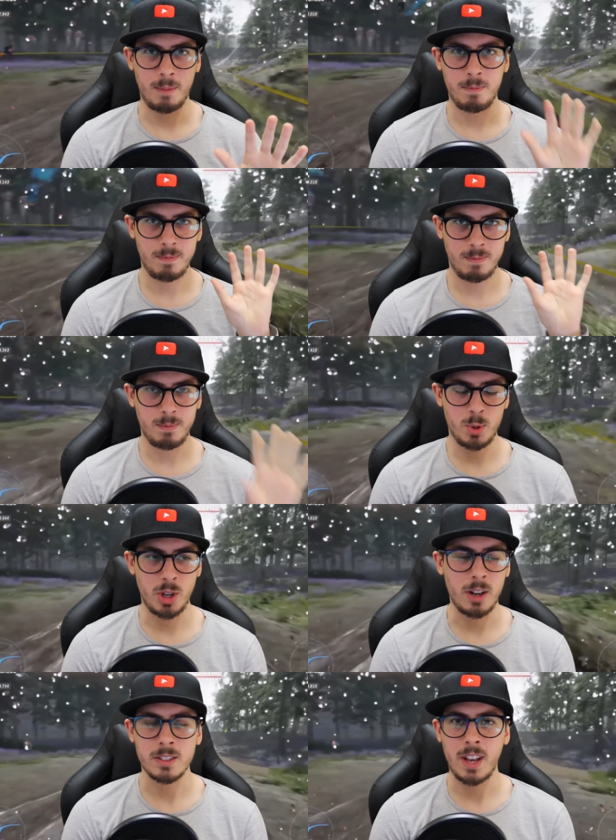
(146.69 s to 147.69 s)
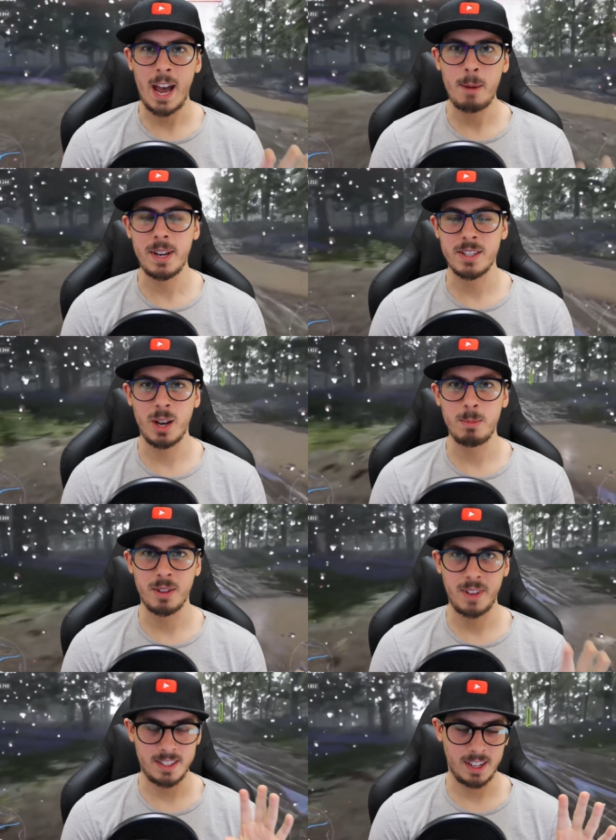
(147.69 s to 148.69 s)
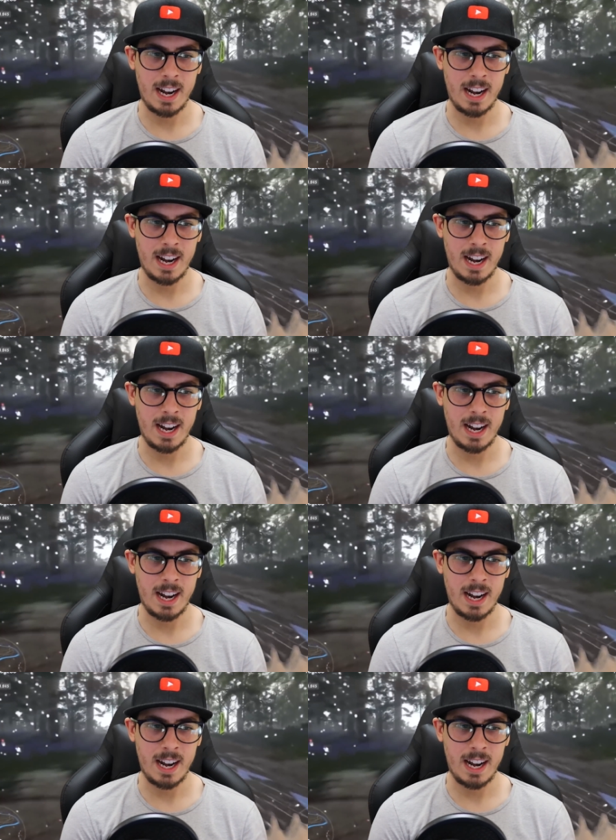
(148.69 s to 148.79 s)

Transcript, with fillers: I shocked at how many times I've had to